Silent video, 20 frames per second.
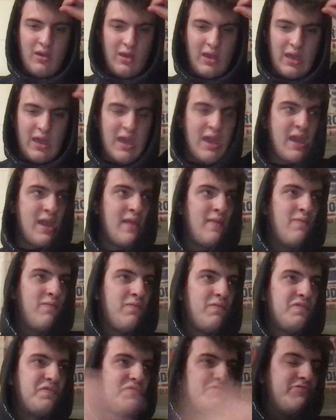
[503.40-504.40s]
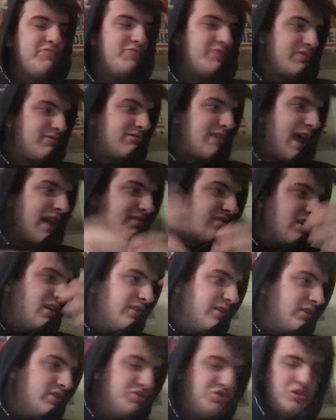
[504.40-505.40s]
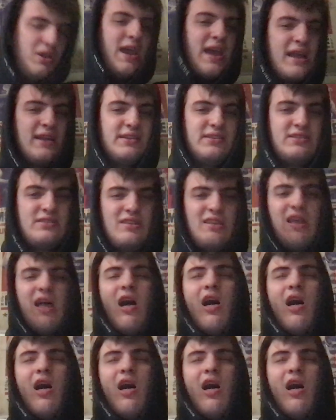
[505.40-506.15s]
And that's all the tracks.